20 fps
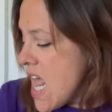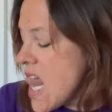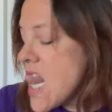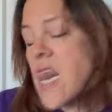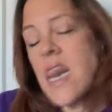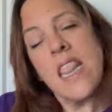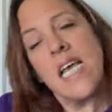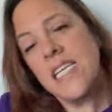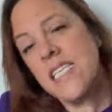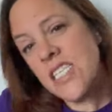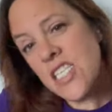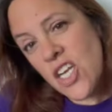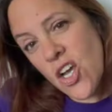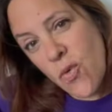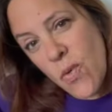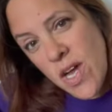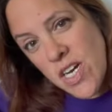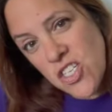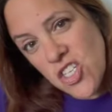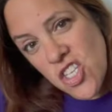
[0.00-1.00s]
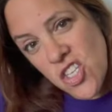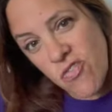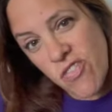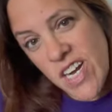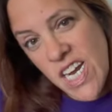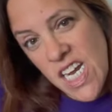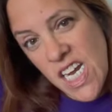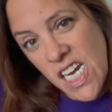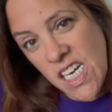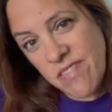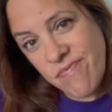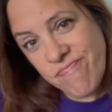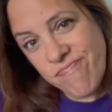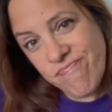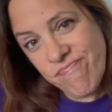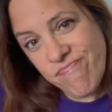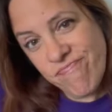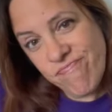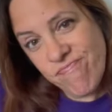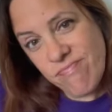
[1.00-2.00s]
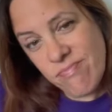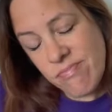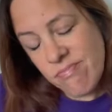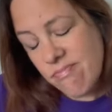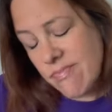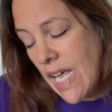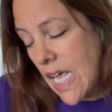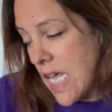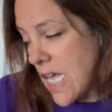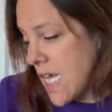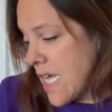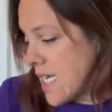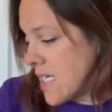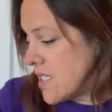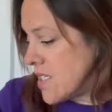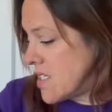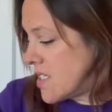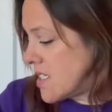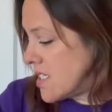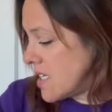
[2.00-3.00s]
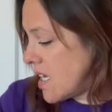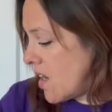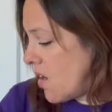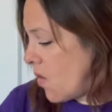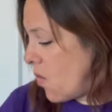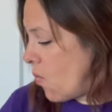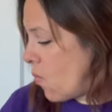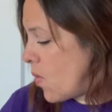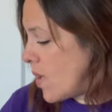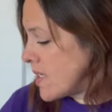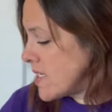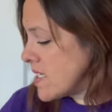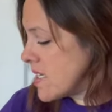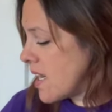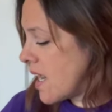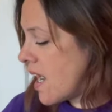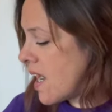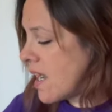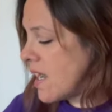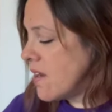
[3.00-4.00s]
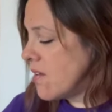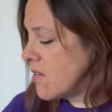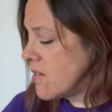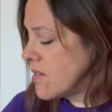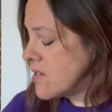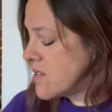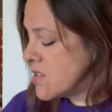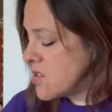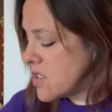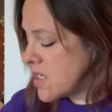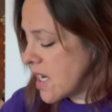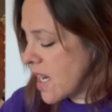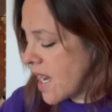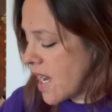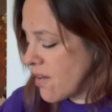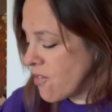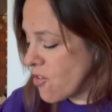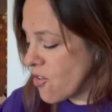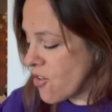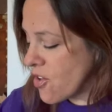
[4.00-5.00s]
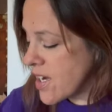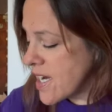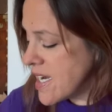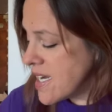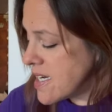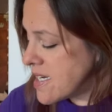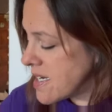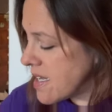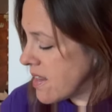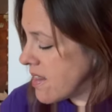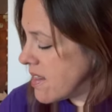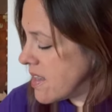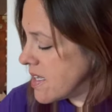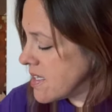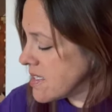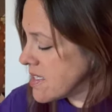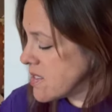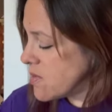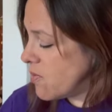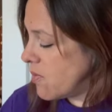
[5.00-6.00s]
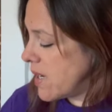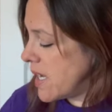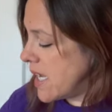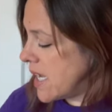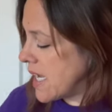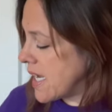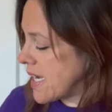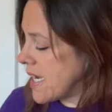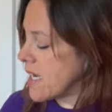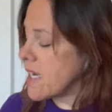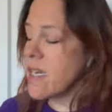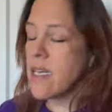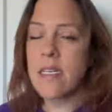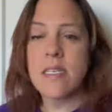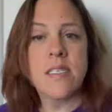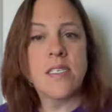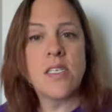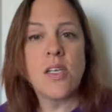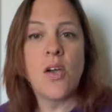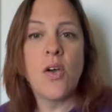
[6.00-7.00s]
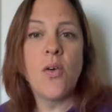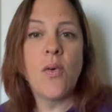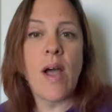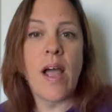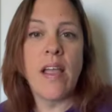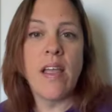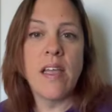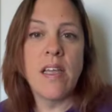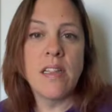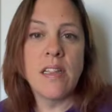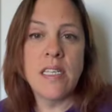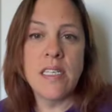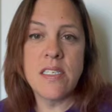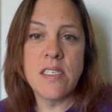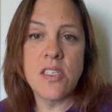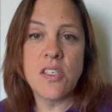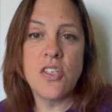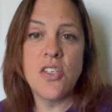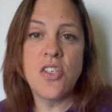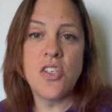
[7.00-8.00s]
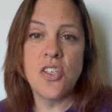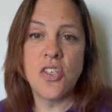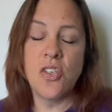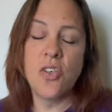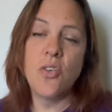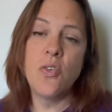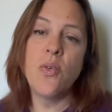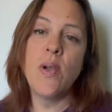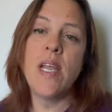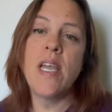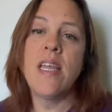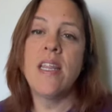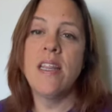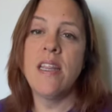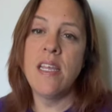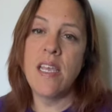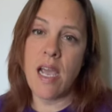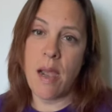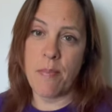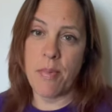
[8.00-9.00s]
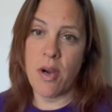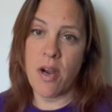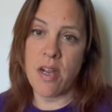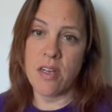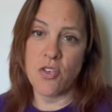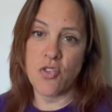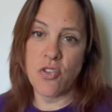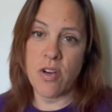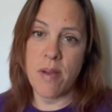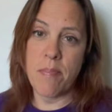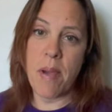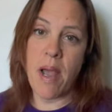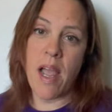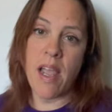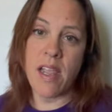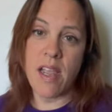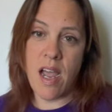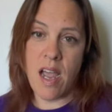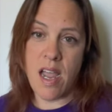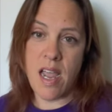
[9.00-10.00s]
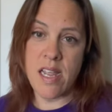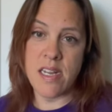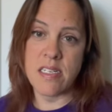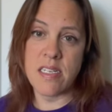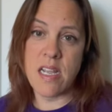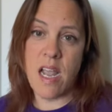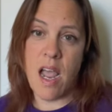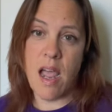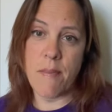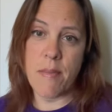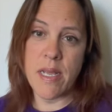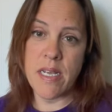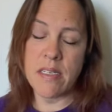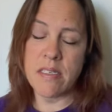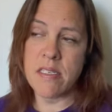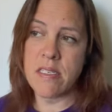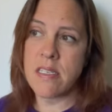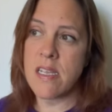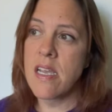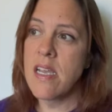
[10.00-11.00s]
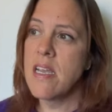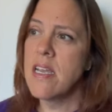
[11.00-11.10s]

Let's go on to the reading. So what did I read this week? So I listened to In the Upper Country by Kai Thomas.